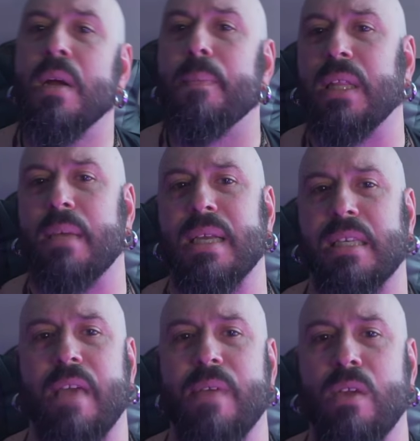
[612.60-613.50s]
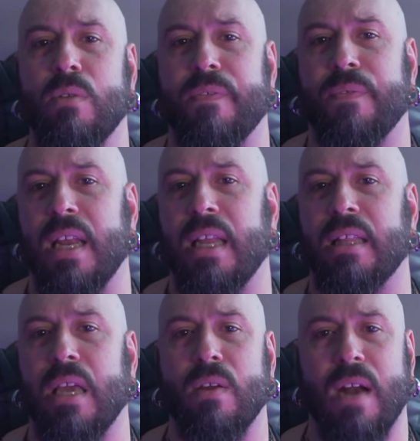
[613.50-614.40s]
pretty much giving you the feeling
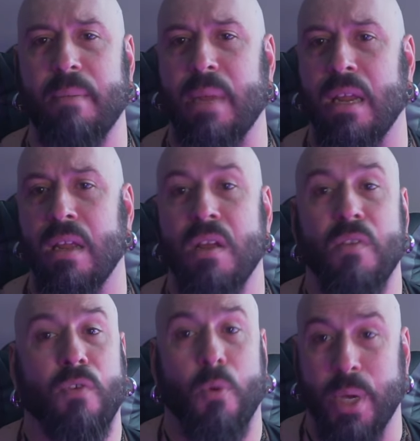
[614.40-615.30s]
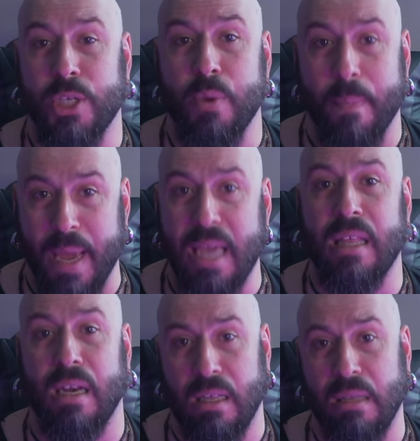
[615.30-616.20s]
that your army, for which you paid
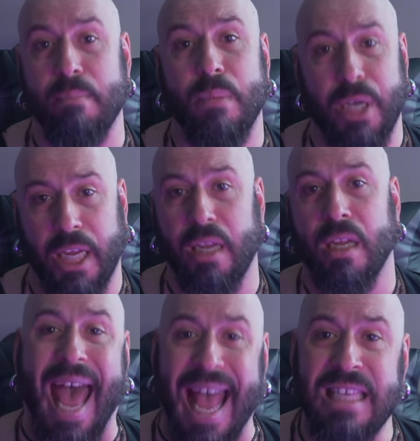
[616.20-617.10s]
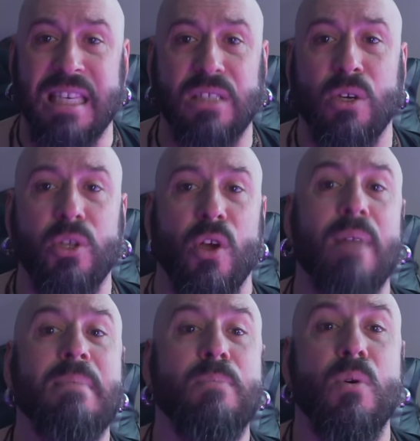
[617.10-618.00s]
a lot of money and just got your
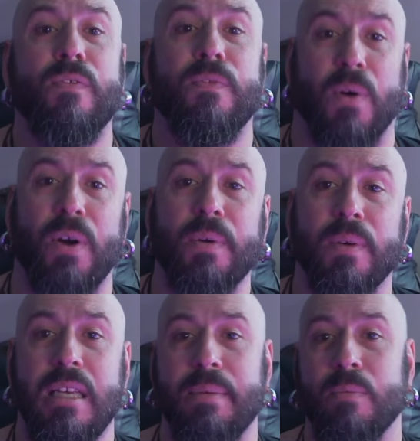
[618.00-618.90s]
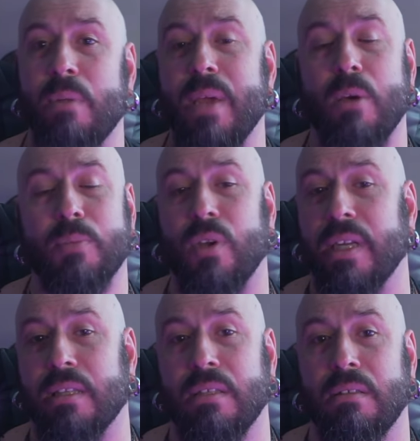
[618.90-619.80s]
army book for, will be
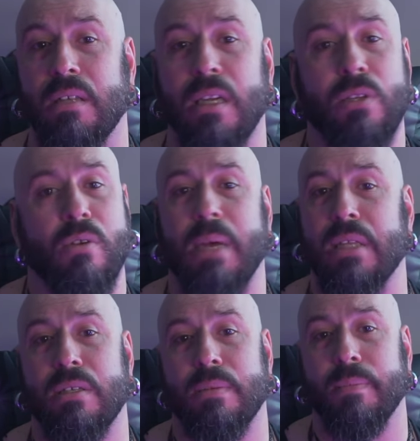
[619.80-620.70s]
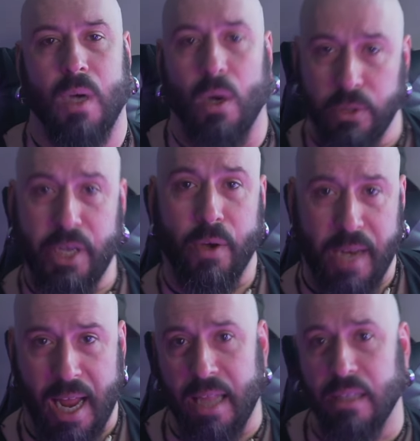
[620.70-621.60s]
obsolete in 2 months. On the
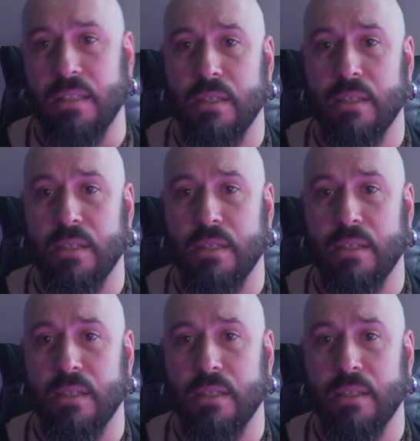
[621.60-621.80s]
other hand,